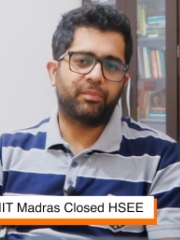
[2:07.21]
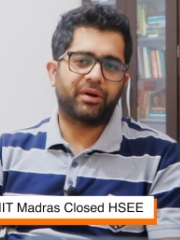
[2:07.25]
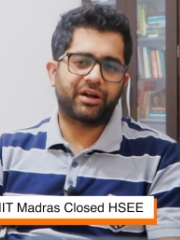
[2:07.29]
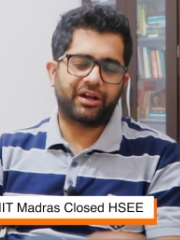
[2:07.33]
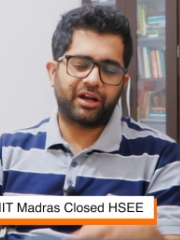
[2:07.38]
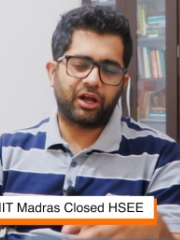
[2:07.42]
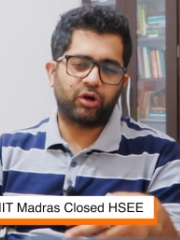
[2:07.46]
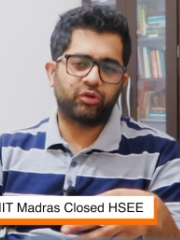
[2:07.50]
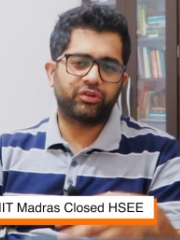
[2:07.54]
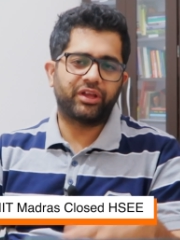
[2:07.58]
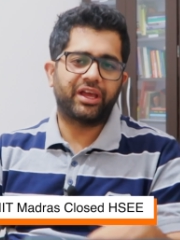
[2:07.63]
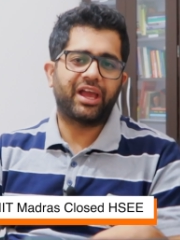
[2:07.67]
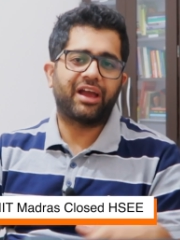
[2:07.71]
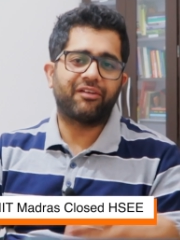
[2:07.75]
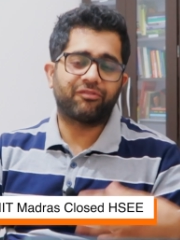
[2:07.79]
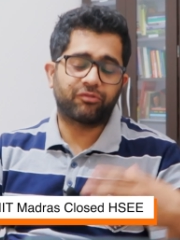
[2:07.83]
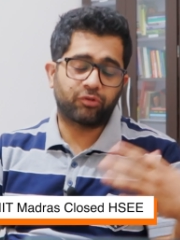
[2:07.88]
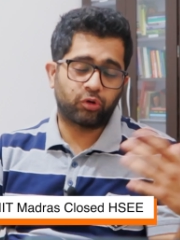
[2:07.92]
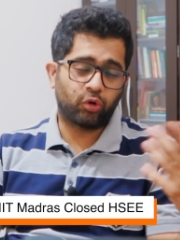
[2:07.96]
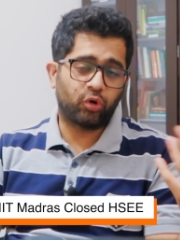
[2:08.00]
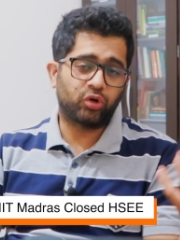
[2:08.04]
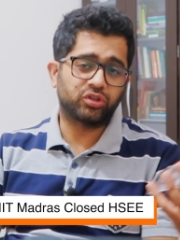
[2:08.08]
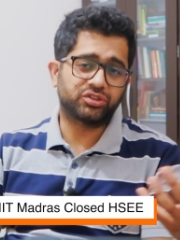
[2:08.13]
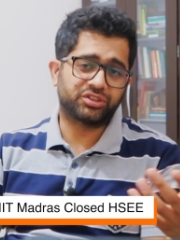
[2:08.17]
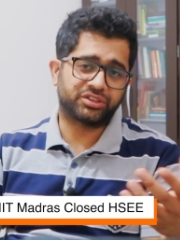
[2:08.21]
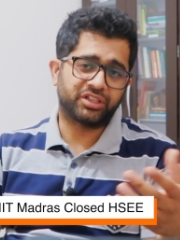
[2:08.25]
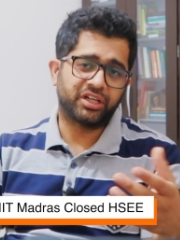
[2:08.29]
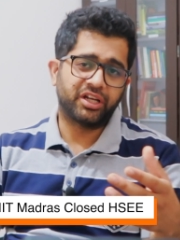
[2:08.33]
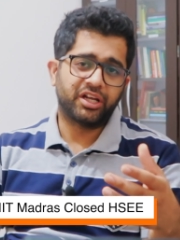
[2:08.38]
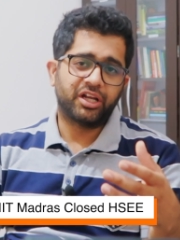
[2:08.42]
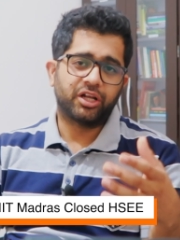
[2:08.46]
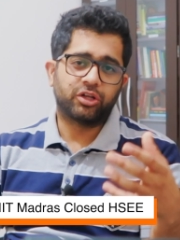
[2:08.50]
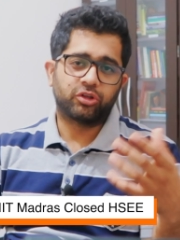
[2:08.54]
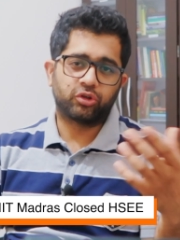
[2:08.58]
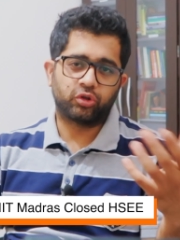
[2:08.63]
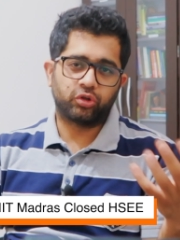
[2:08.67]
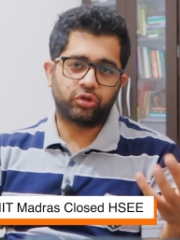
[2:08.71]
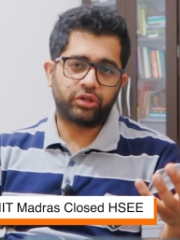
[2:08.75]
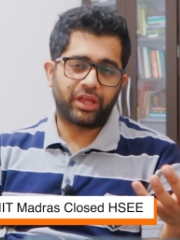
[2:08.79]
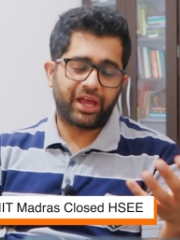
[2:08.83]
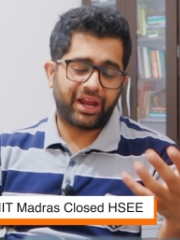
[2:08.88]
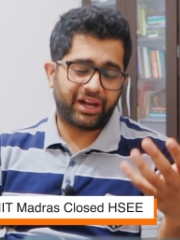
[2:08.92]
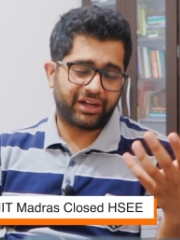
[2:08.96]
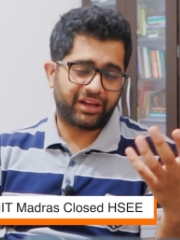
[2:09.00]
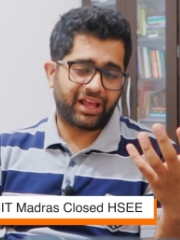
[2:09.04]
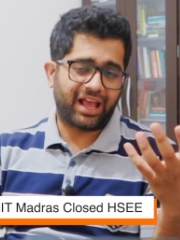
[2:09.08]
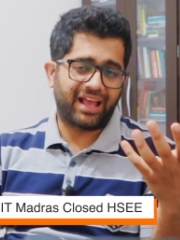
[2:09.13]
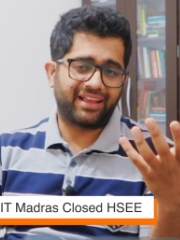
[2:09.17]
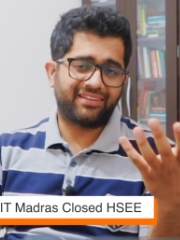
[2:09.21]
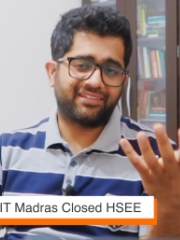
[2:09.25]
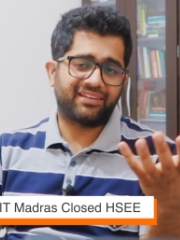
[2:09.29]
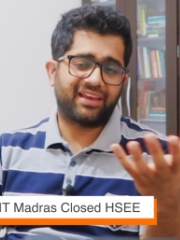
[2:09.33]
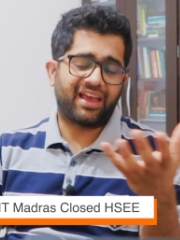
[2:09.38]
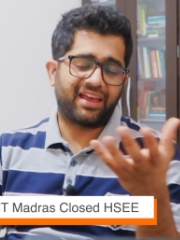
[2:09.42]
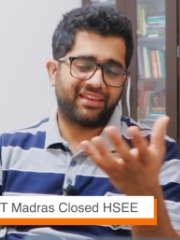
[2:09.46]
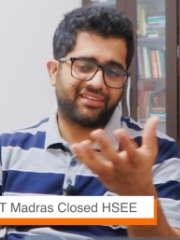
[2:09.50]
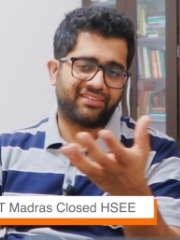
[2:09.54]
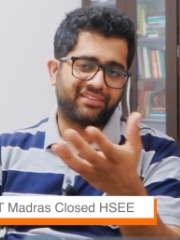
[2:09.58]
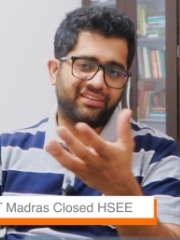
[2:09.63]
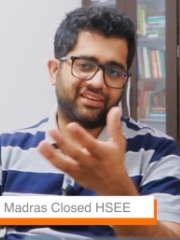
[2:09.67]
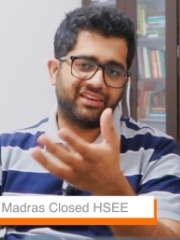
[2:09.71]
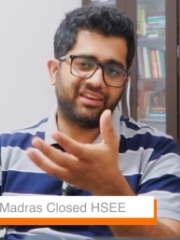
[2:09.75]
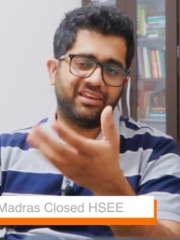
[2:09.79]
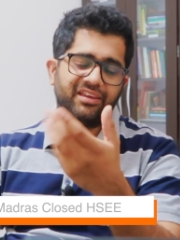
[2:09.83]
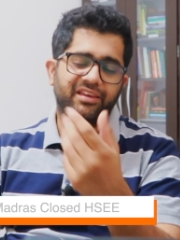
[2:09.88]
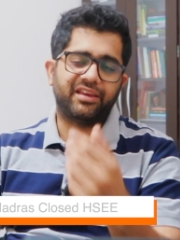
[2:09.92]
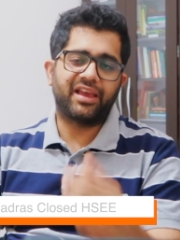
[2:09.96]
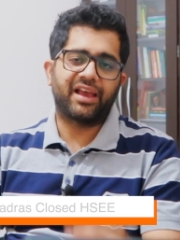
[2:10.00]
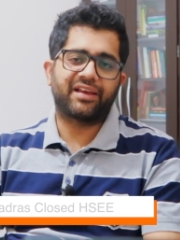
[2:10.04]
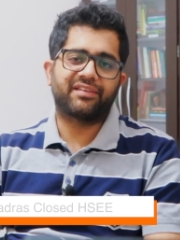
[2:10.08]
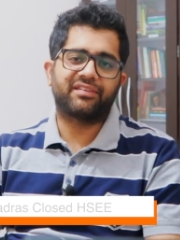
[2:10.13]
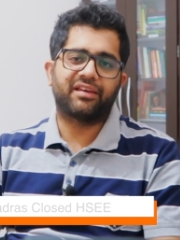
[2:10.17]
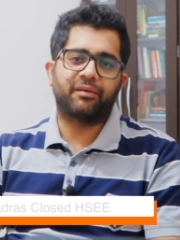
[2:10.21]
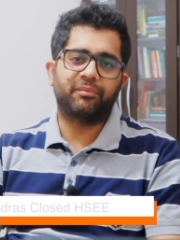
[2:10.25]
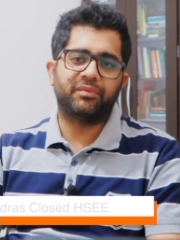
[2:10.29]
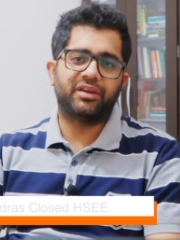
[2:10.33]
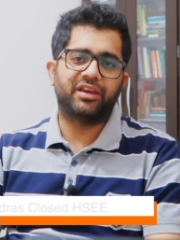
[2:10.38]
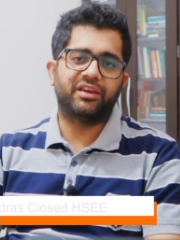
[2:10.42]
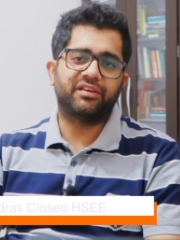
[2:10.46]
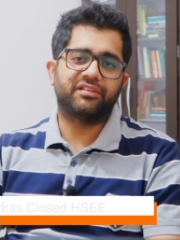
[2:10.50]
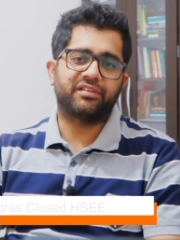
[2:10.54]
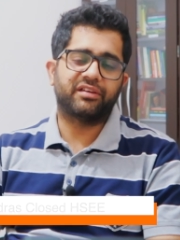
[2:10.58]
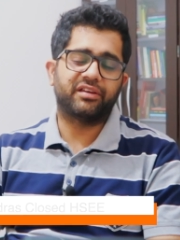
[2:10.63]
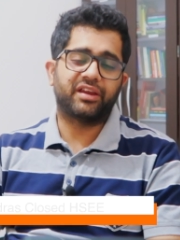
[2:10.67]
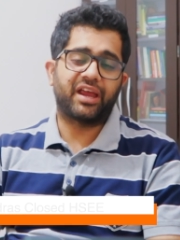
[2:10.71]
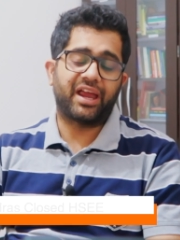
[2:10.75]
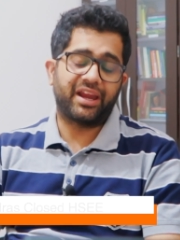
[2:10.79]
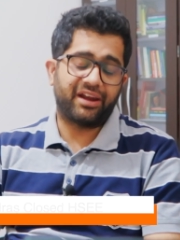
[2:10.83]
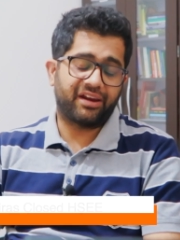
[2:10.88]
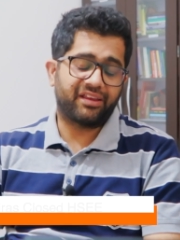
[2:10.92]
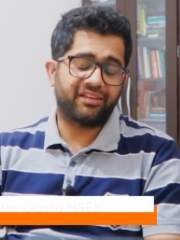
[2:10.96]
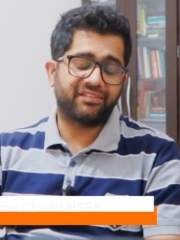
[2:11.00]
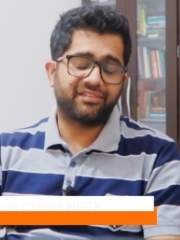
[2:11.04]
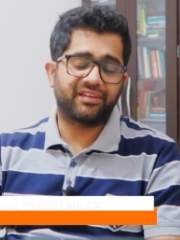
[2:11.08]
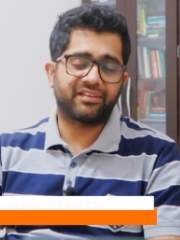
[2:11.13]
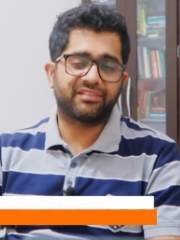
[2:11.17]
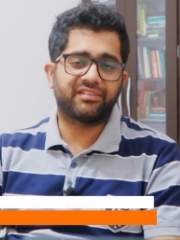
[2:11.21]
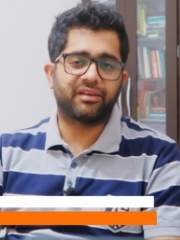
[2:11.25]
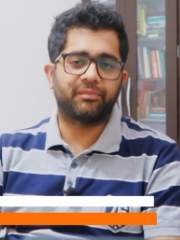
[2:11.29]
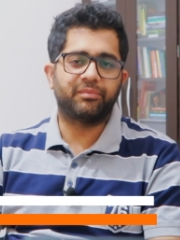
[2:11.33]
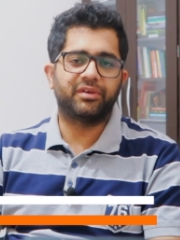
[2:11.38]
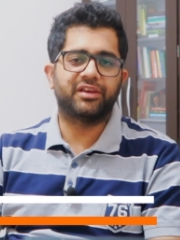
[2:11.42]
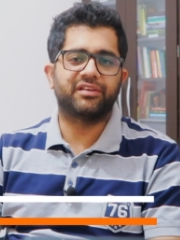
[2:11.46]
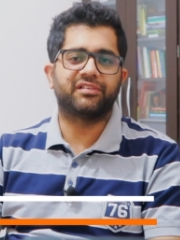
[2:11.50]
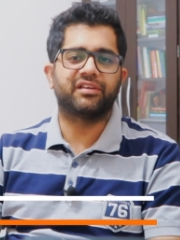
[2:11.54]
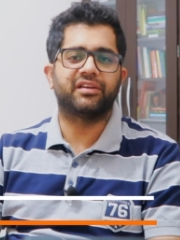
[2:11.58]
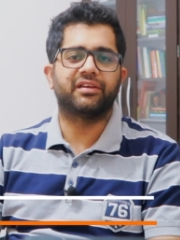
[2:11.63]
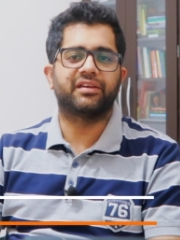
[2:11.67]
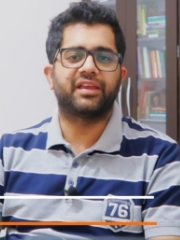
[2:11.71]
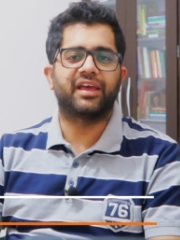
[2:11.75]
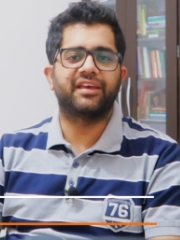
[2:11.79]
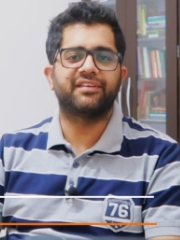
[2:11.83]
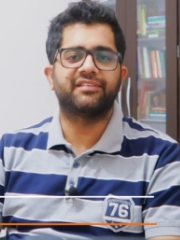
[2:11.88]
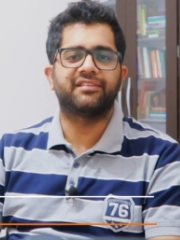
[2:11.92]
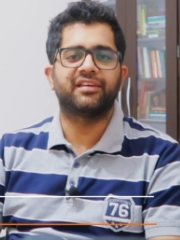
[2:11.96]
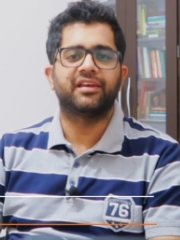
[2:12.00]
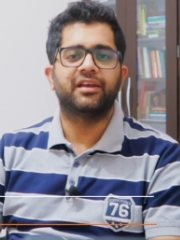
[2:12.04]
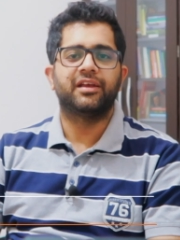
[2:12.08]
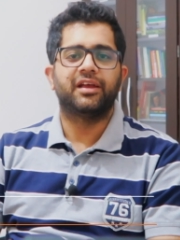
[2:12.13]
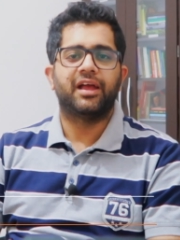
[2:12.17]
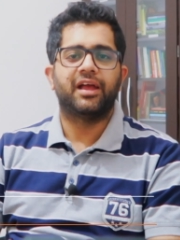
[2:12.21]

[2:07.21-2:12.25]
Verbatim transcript: but now they have closed that HSEE examination, entrance examination test,